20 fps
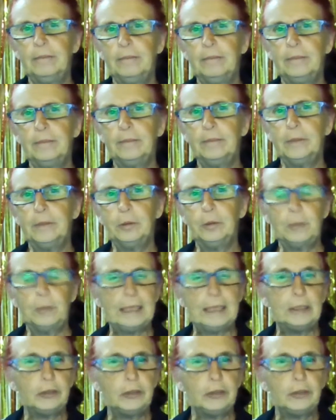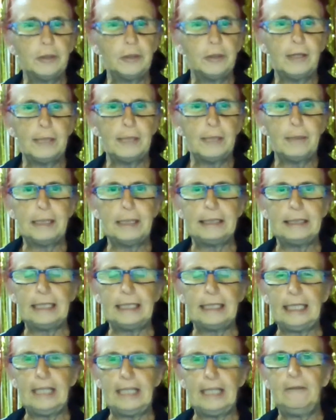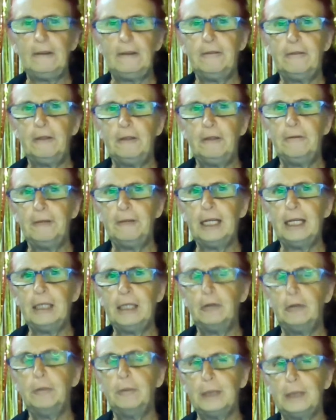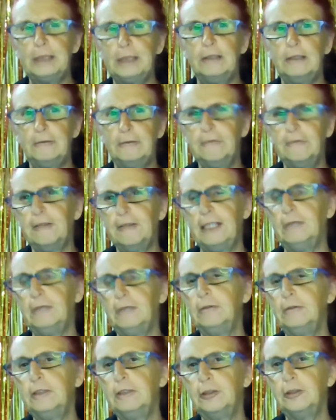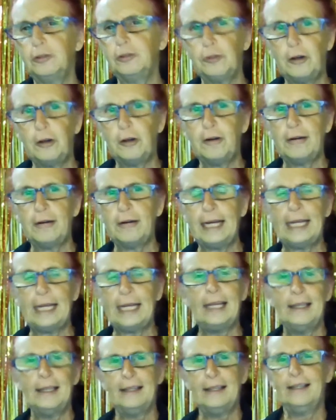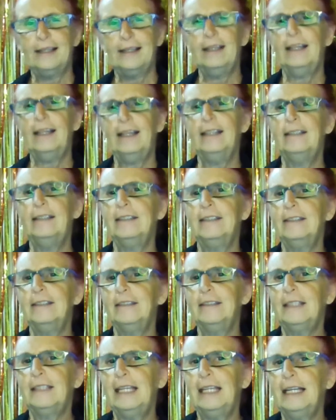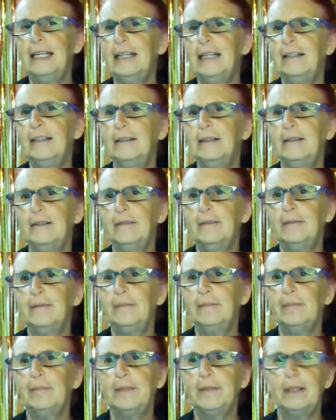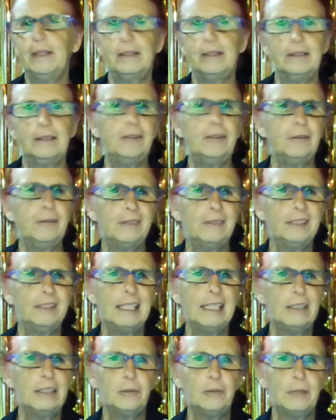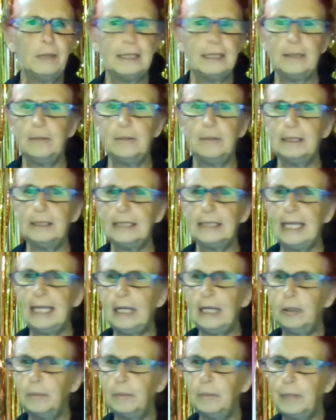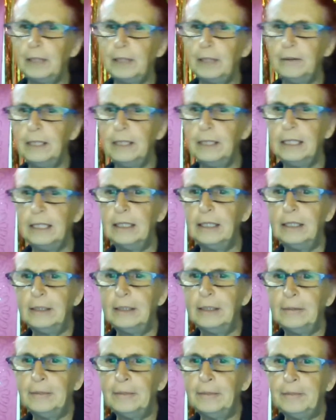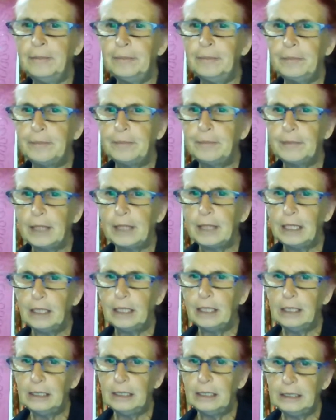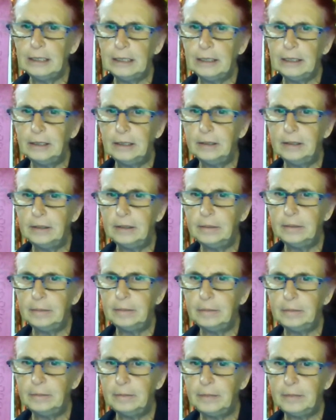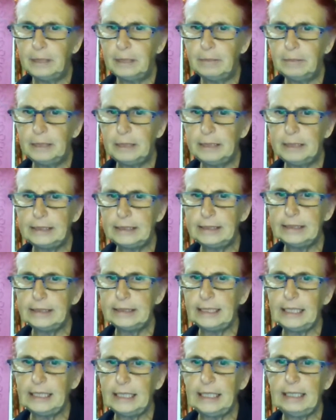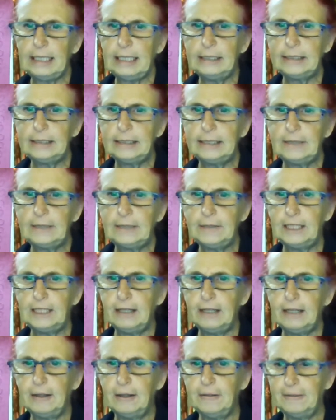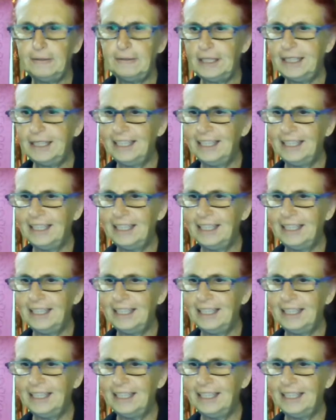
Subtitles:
always try, basically, even if you fail, but don't fail to try. And yeah, there's always someone to help you. Let me see. Steve's laughing.